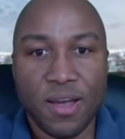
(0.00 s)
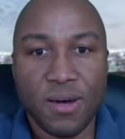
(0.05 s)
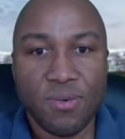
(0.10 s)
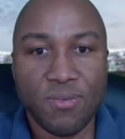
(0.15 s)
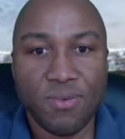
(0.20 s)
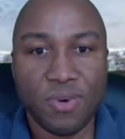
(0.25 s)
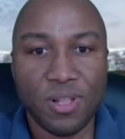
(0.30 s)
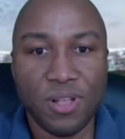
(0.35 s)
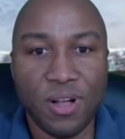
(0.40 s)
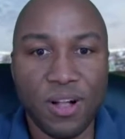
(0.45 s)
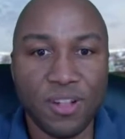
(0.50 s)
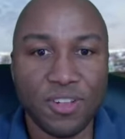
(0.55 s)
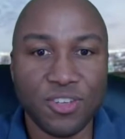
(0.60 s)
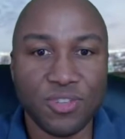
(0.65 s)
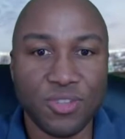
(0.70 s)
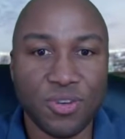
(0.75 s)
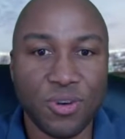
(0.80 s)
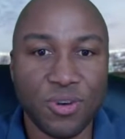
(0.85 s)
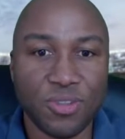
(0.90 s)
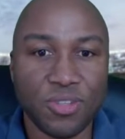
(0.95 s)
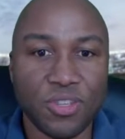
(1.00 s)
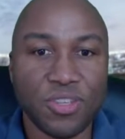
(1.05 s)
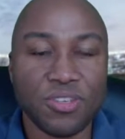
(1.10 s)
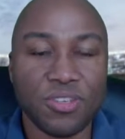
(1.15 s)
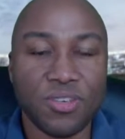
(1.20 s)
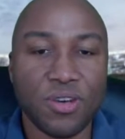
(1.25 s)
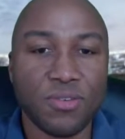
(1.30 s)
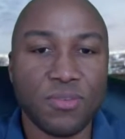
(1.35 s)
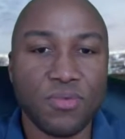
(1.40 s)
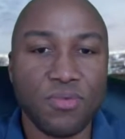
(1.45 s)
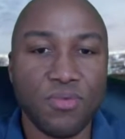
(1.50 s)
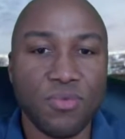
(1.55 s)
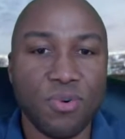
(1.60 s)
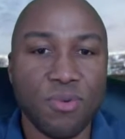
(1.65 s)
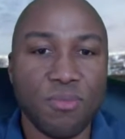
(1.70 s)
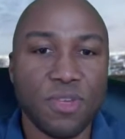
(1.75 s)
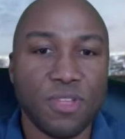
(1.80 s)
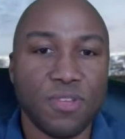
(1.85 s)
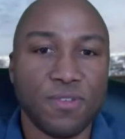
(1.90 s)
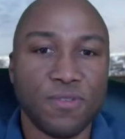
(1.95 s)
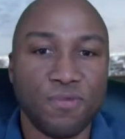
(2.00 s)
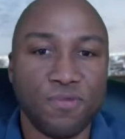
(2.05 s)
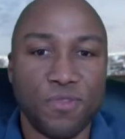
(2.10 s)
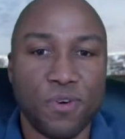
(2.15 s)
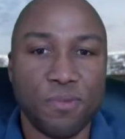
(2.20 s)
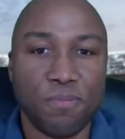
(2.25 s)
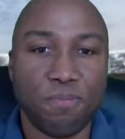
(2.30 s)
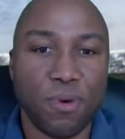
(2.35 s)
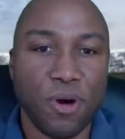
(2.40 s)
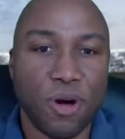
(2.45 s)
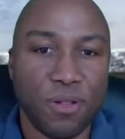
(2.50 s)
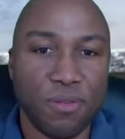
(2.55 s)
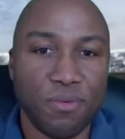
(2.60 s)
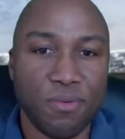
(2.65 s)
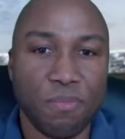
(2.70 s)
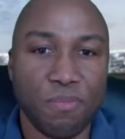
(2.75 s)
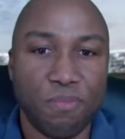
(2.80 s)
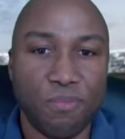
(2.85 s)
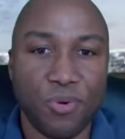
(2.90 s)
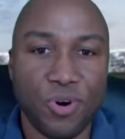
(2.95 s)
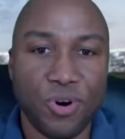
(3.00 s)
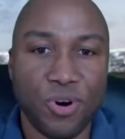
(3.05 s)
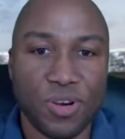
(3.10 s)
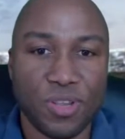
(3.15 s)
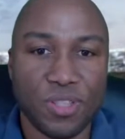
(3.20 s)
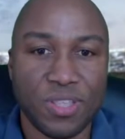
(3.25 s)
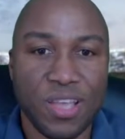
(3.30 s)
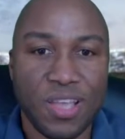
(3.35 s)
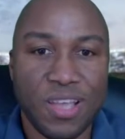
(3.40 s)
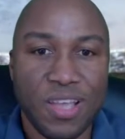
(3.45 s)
We'll also discuss Women's Football Report